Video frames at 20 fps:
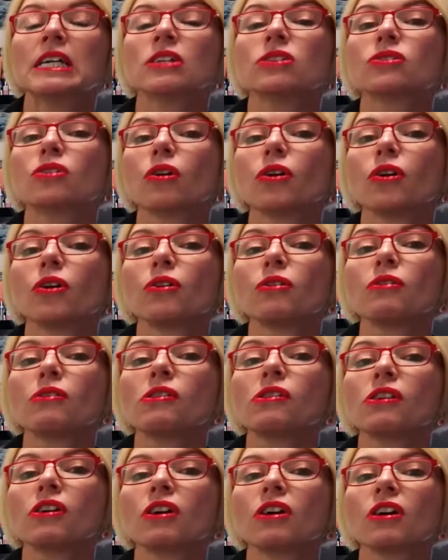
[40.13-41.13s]
So
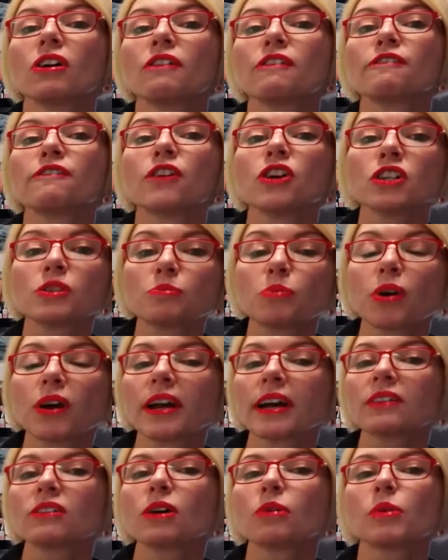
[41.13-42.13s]
the first
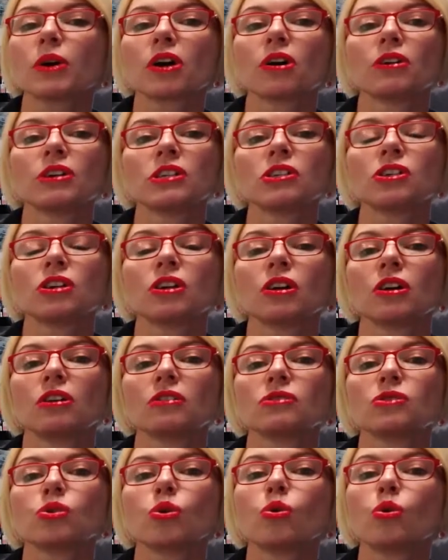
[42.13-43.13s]
product that we're going to
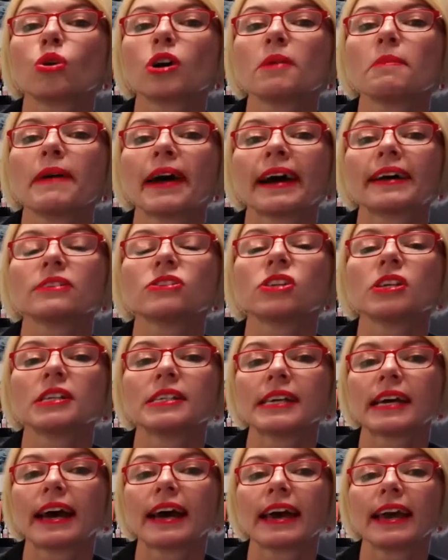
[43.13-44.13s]
talk about
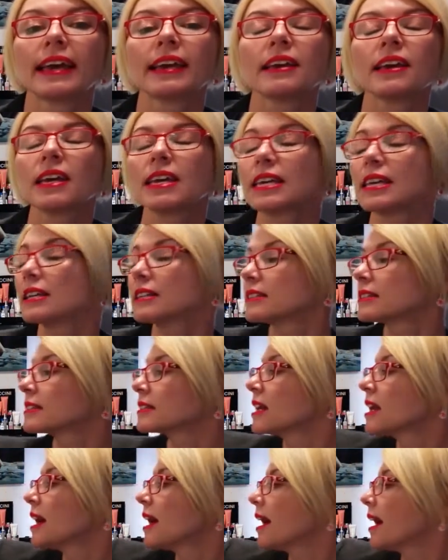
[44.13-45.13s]
today
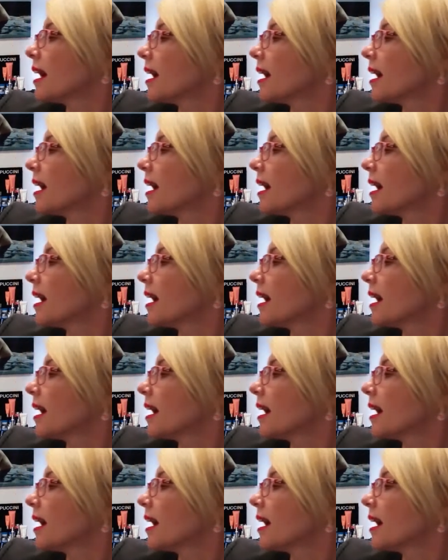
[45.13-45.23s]
is